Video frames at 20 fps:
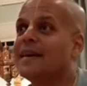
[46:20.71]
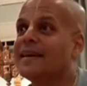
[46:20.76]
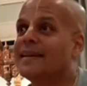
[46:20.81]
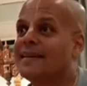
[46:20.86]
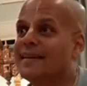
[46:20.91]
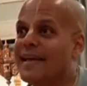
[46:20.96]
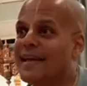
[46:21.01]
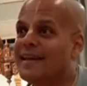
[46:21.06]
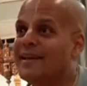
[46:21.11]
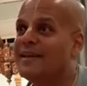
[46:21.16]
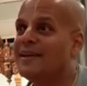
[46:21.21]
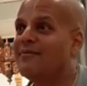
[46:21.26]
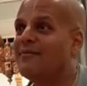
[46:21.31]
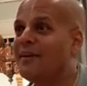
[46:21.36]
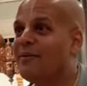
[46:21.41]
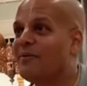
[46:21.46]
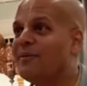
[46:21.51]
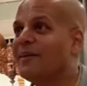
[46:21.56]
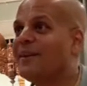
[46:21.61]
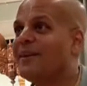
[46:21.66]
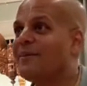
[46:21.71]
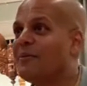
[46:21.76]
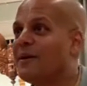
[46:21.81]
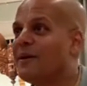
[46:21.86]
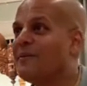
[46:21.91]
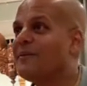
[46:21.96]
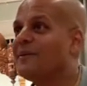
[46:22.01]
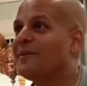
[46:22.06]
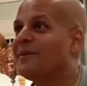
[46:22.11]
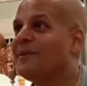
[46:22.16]
Attentive, I would
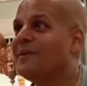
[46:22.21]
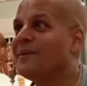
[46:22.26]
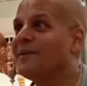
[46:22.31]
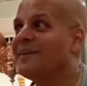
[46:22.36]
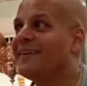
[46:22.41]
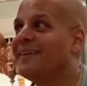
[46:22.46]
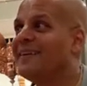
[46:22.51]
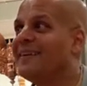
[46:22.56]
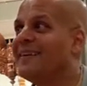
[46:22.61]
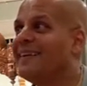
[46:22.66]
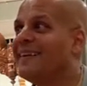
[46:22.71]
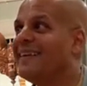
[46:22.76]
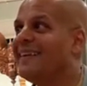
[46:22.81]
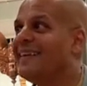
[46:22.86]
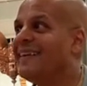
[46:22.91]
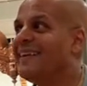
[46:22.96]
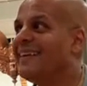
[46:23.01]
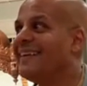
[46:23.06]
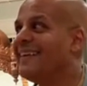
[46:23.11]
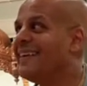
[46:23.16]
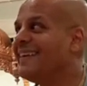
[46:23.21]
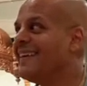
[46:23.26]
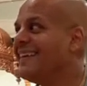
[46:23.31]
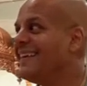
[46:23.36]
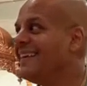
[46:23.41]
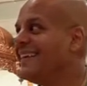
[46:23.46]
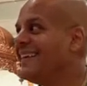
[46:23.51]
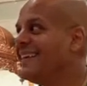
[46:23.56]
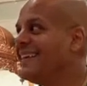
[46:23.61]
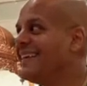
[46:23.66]
equate with good.
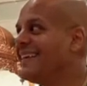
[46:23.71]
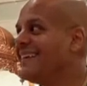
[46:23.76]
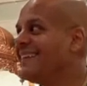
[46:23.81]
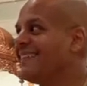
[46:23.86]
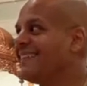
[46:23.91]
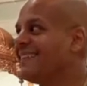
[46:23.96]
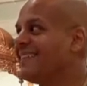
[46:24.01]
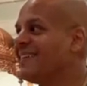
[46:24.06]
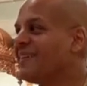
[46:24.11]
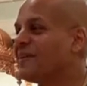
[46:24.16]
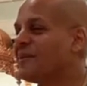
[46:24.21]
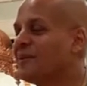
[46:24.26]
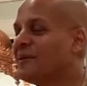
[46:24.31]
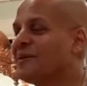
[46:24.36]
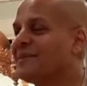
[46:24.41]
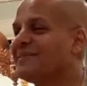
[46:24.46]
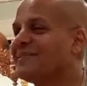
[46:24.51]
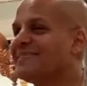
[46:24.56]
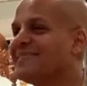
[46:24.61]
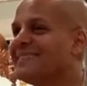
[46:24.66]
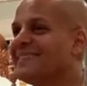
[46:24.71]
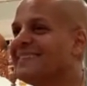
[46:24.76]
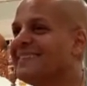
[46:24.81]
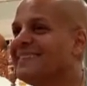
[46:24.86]
Very close.